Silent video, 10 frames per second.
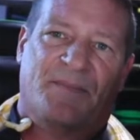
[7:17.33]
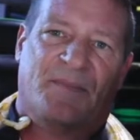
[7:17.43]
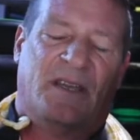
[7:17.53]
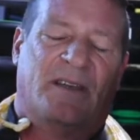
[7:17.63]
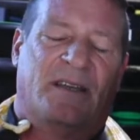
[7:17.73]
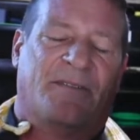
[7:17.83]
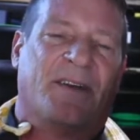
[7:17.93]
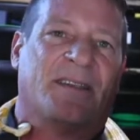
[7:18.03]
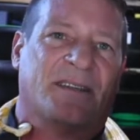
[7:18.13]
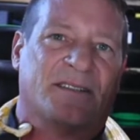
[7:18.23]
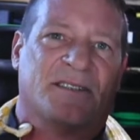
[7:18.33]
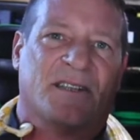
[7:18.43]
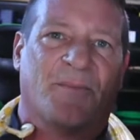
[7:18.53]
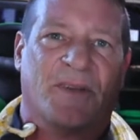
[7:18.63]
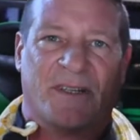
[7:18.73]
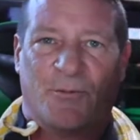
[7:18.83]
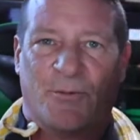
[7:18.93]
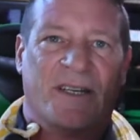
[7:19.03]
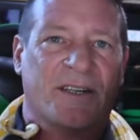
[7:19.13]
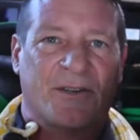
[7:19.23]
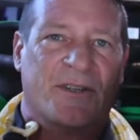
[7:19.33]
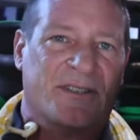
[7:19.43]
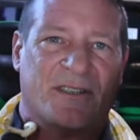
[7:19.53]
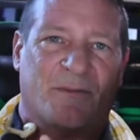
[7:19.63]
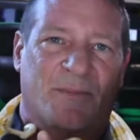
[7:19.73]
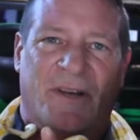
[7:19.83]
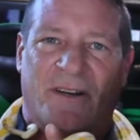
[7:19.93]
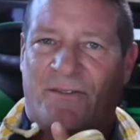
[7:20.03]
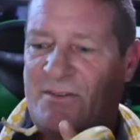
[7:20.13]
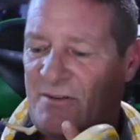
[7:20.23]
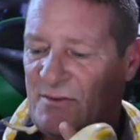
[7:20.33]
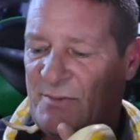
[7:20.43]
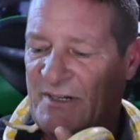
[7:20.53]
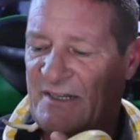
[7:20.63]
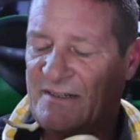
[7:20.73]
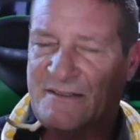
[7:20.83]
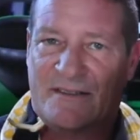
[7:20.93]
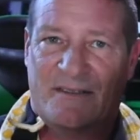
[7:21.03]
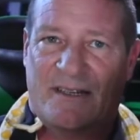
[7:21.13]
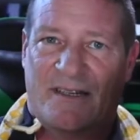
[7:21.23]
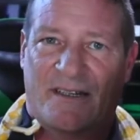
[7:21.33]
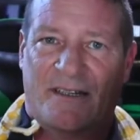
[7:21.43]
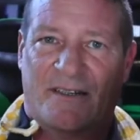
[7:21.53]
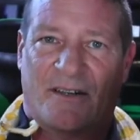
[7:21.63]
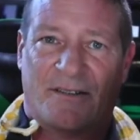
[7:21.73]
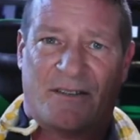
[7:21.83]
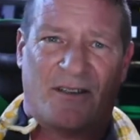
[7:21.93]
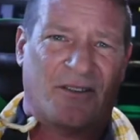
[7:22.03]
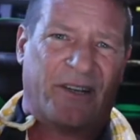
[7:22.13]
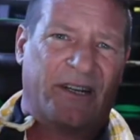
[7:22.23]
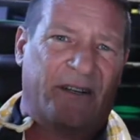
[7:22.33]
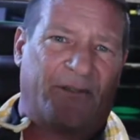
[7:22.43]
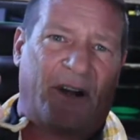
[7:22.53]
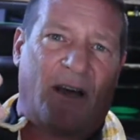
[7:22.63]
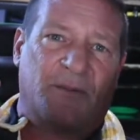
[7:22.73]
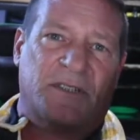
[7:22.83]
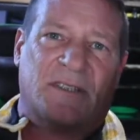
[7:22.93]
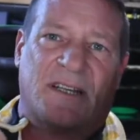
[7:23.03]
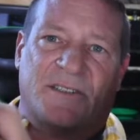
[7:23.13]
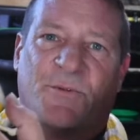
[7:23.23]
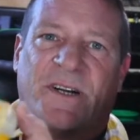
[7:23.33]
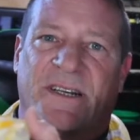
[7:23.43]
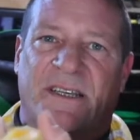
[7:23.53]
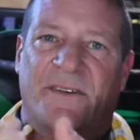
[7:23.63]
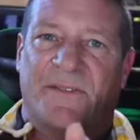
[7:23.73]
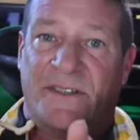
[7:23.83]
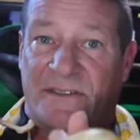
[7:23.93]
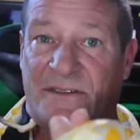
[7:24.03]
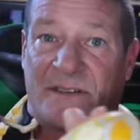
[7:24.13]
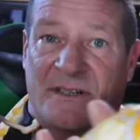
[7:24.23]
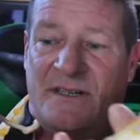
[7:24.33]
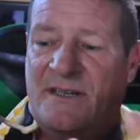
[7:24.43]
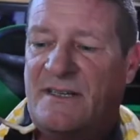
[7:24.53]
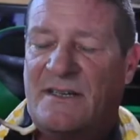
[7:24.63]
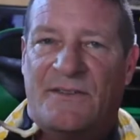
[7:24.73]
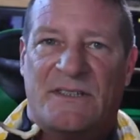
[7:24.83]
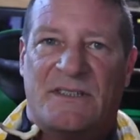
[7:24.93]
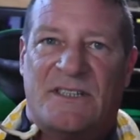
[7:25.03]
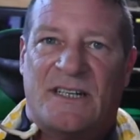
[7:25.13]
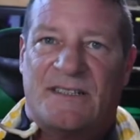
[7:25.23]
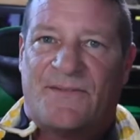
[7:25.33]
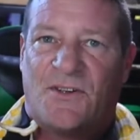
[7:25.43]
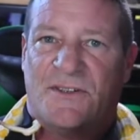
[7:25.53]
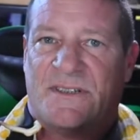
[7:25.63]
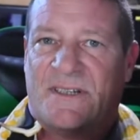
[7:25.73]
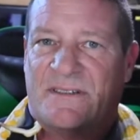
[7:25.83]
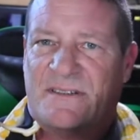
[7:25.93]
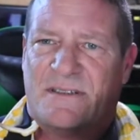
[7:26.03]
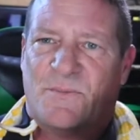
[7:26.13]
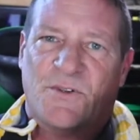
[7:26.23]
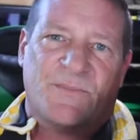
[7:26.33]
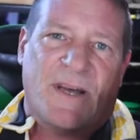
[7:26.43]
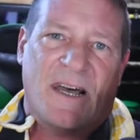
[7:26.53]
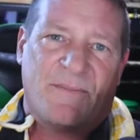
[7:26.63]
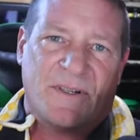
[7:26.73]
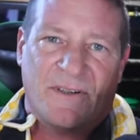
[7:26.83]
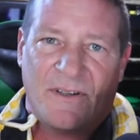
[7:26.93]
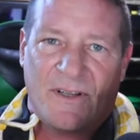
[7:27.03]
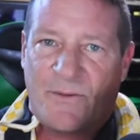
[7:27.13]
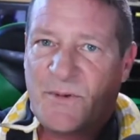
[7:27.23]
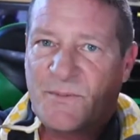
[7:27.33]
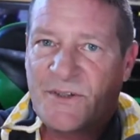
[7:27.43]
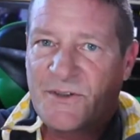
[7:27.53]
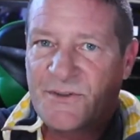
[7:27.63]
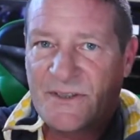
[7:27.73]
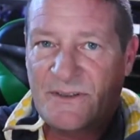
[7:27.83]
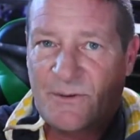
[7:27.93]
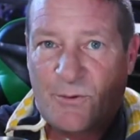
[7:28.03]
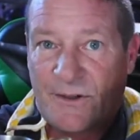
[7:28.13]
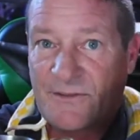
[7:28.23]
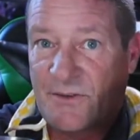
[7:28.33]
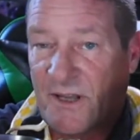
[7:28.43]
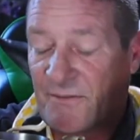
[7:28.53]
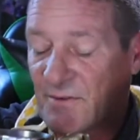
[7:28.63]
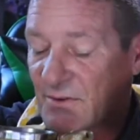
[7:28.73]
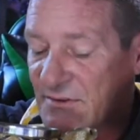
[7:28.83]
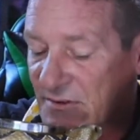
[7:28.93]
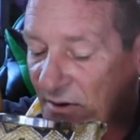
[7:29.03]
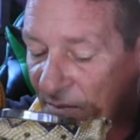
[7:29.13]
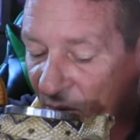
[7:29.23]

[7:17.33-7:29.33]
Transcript: if I think there's something that we can do that's going to be better for everybody else, then I'll start looking at different options. I just wanted to give this give this a chance first because it's the most popular. A lot of people use it, and it works for a lot of folks. So.